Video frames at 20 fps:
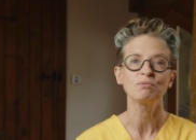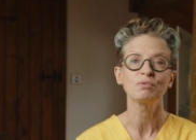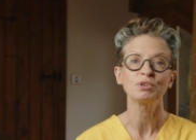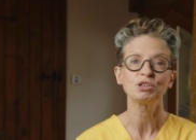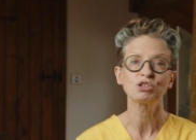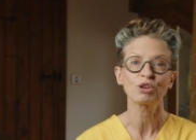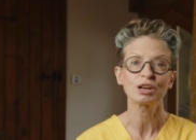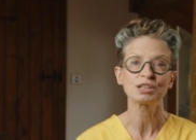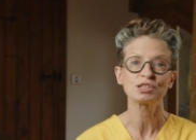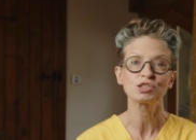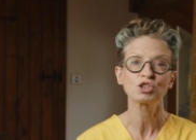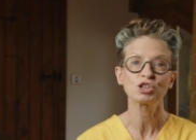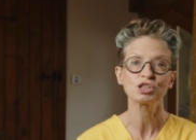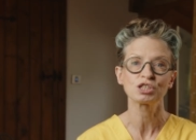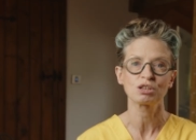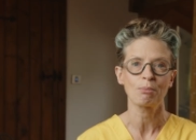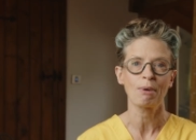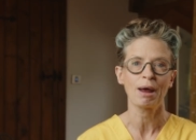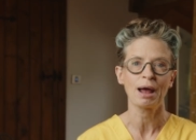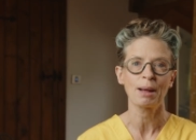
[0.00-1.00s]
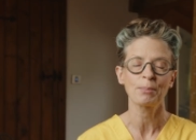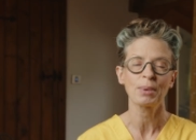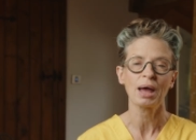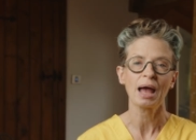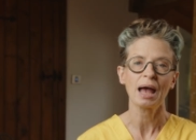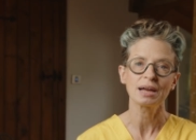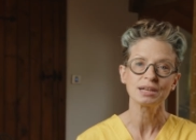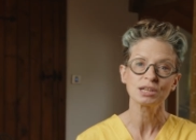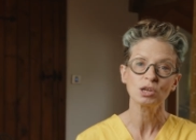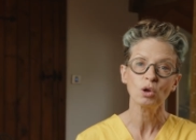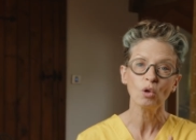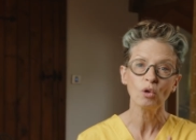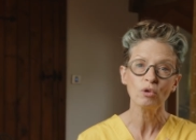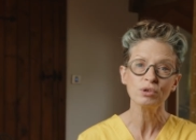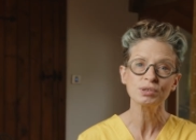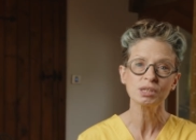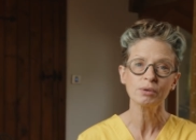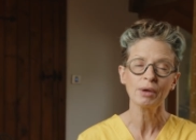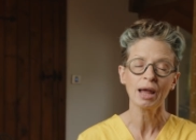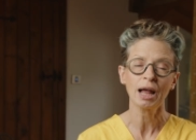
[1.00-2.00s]
for trastuzumab, and it
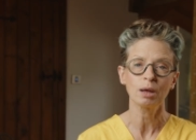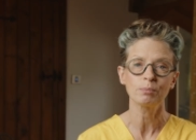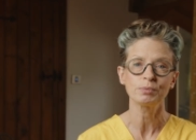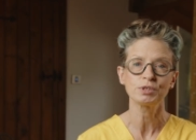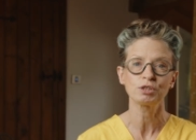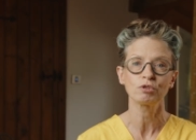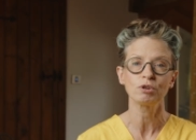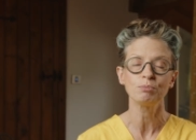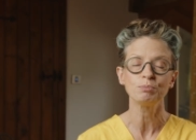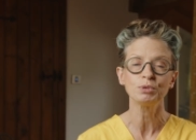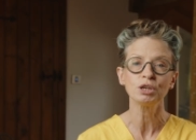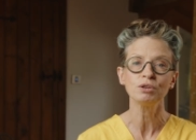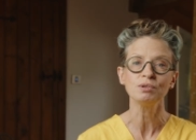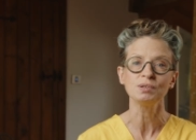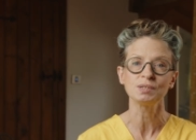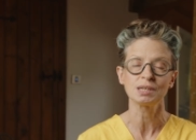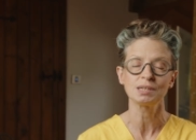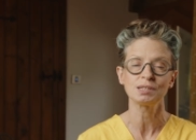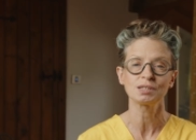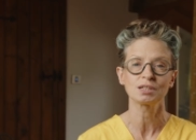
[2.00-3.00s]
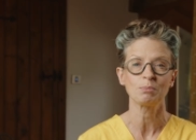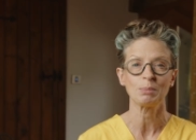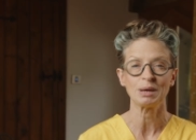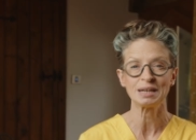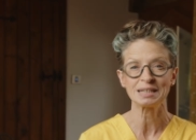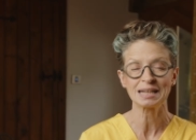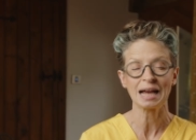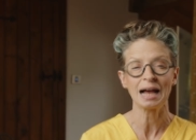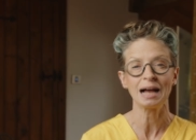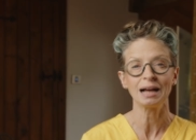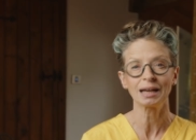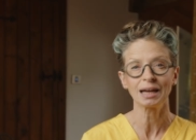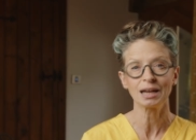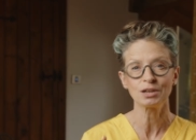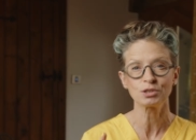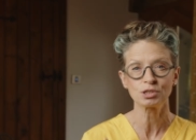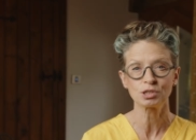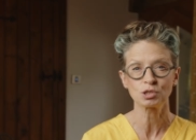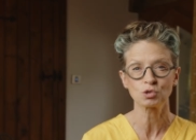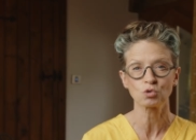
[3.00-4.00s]
also helps your immune system attack
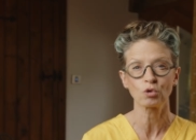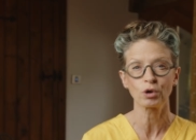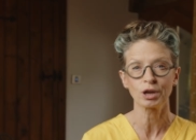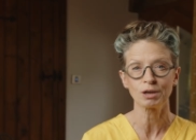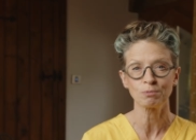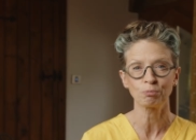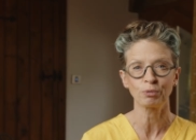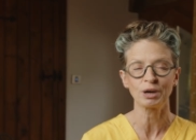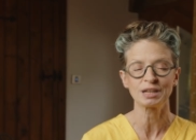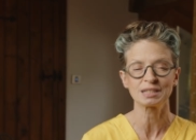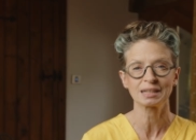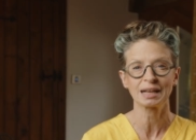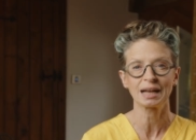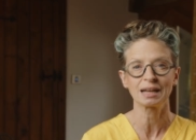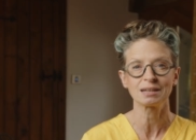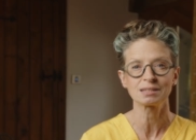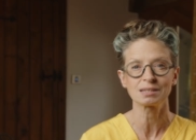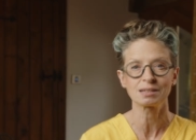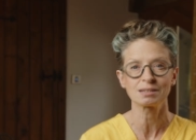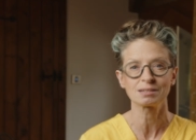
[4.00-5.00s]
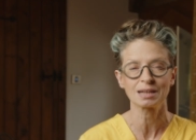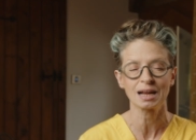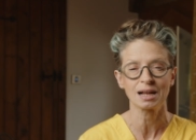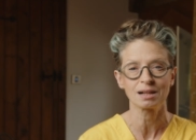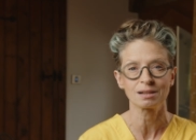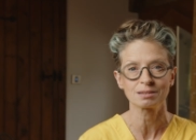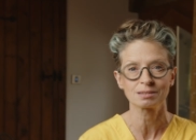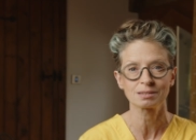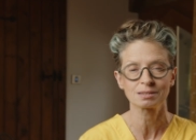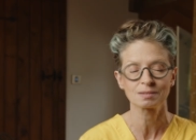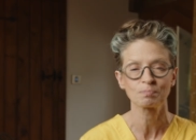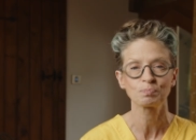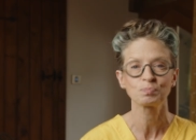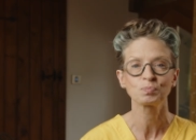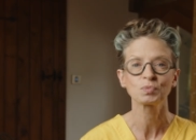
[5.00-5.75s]
and destroy breast cancer cells.